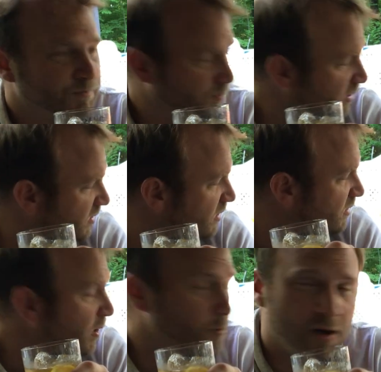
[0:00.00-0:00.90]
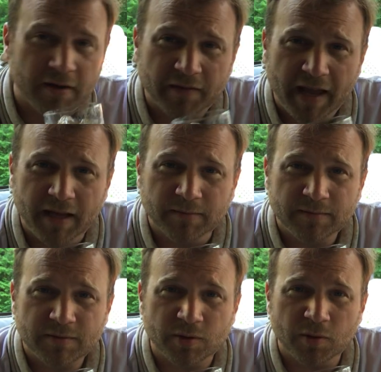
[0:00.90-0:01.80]
This is like one of 8
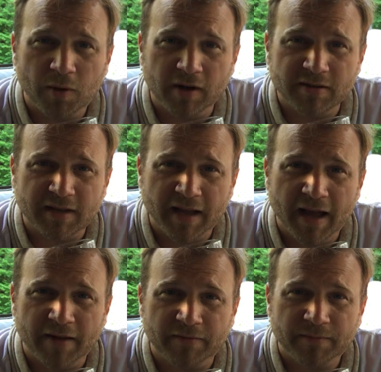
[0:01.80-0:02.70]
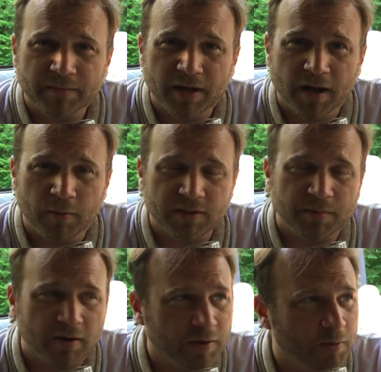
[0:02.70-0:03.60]
soda waters that I have, or
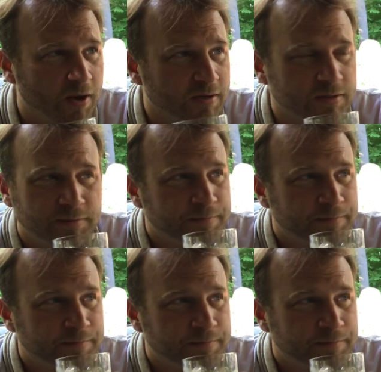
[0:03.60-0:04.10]
sparkling waters.